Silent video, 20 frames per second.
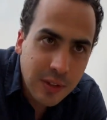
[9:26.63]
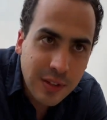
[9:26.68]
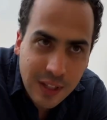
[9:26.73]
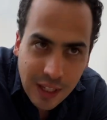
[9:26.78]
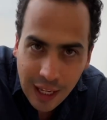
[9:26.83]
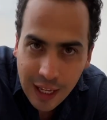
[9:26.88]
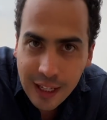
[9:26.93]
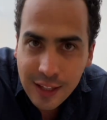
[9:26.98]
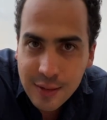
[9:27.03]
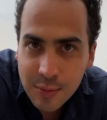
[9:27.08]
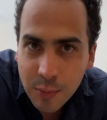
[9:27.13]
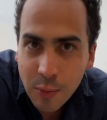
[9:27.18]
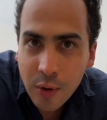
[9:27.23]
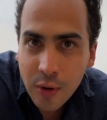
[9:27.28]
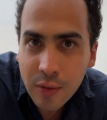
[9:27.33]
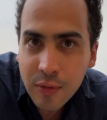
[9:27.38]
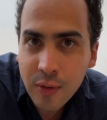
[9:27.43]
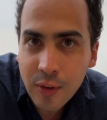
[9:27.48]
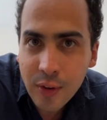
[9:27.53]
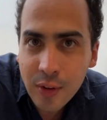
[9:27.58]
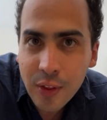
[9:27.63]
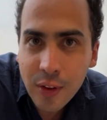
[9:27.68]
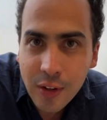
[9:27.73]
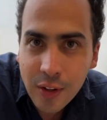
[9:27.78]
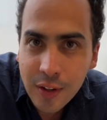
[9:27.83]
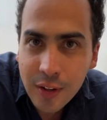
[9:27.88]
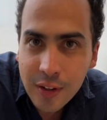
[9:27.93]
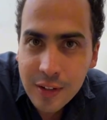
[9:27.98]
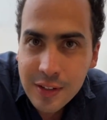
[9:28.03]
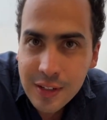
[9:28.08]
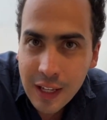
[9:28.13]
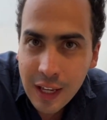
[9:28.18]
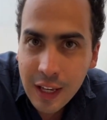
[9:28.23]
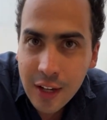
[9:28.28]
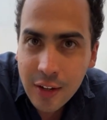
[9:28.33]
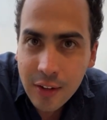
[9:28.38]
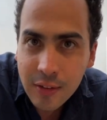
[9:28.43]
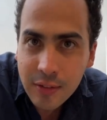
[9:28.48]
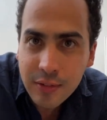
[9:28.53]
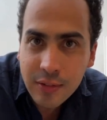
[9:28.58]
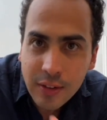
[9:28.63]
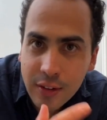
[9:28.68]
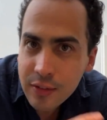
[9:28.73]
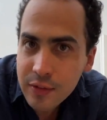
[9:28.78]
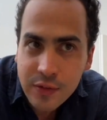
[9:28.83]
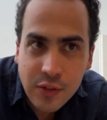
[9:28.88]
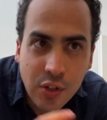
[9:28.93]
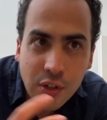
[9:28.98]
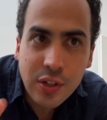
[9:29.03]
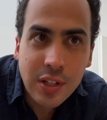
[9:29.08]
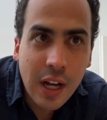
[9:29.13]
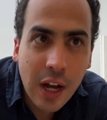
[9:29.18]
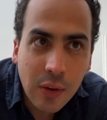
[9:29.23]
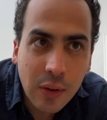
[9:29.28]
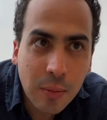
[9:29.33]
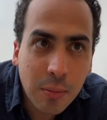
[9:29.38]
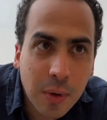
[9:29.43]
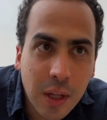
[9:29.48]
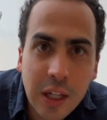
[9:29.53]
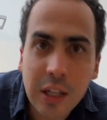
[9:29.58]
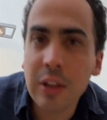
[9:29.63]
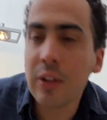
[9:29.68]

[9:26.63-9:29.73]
say it's more for the sake of just how the plate